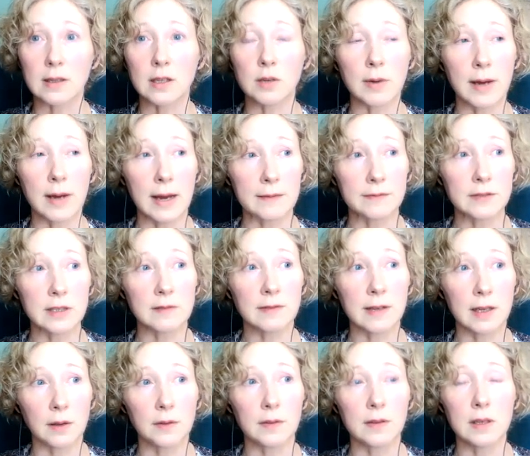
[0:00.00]
and you have to have
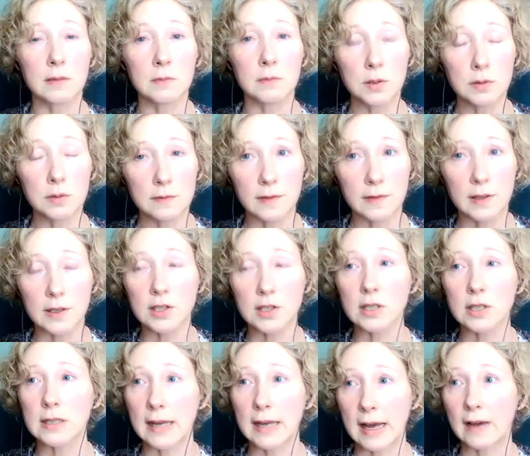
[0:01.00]
healthy immune
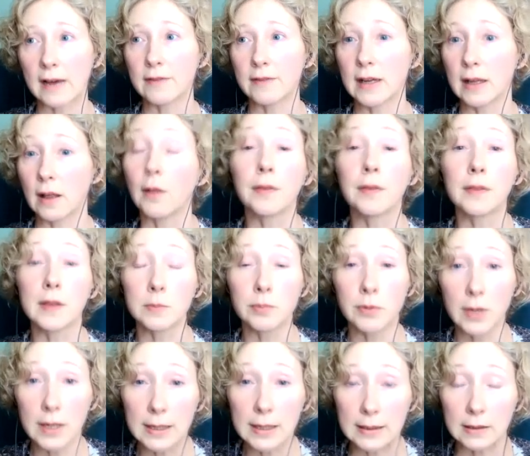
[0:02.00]
function to have a healthy
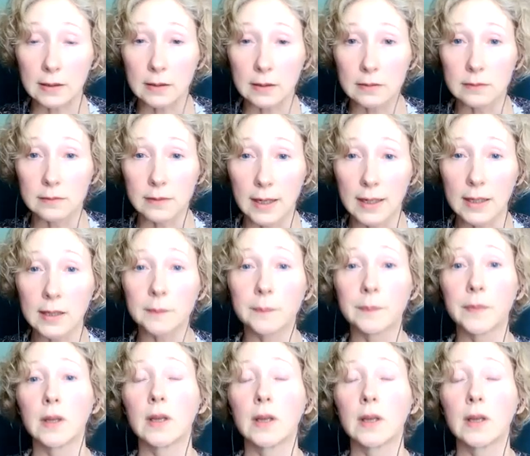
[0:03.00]
brain, right?